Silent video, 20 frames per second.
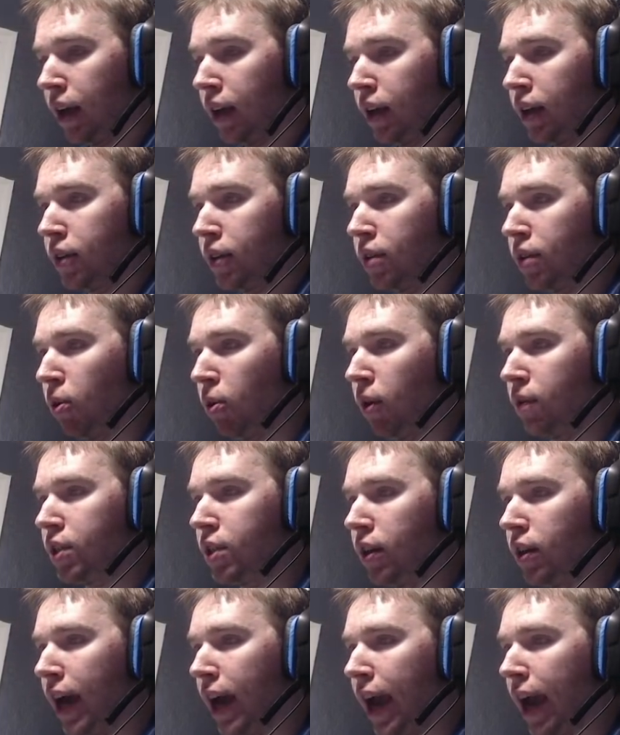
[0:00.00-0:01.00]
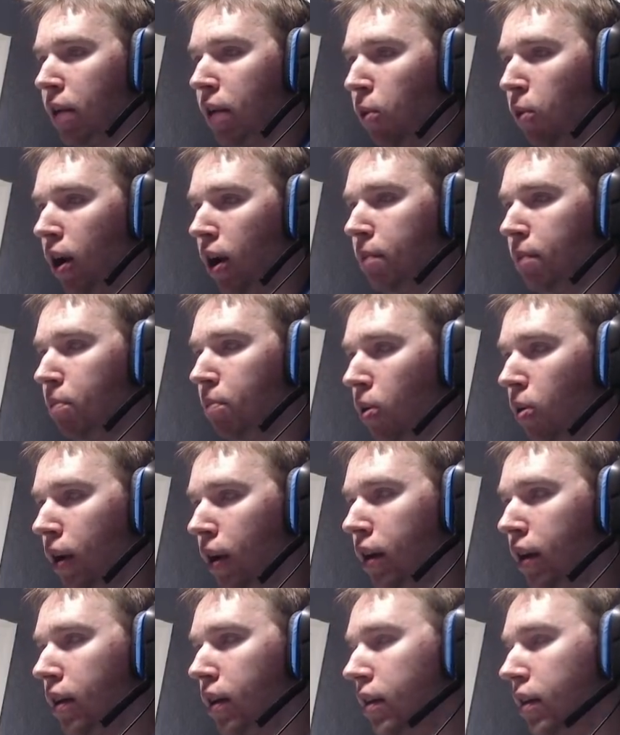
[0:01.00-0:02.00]
So I would have still had
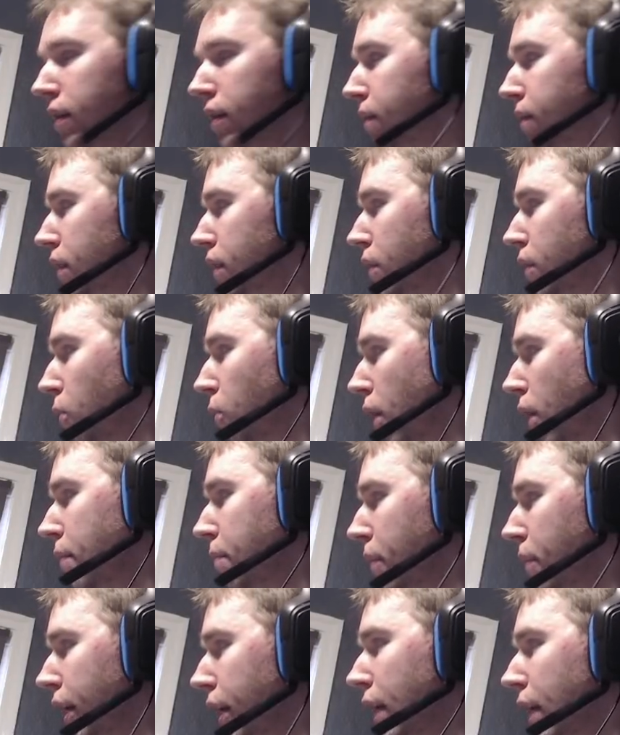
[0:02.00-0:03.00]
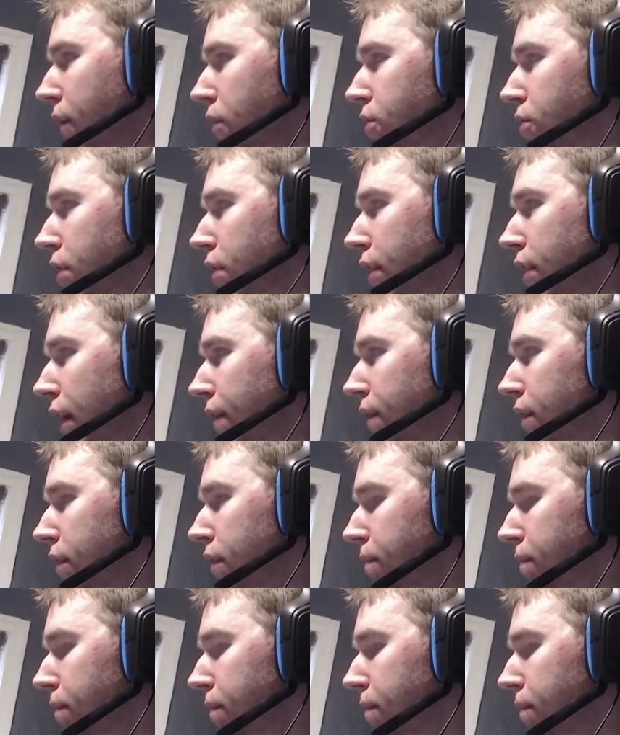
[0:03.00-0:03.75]
1.1 million infantry left.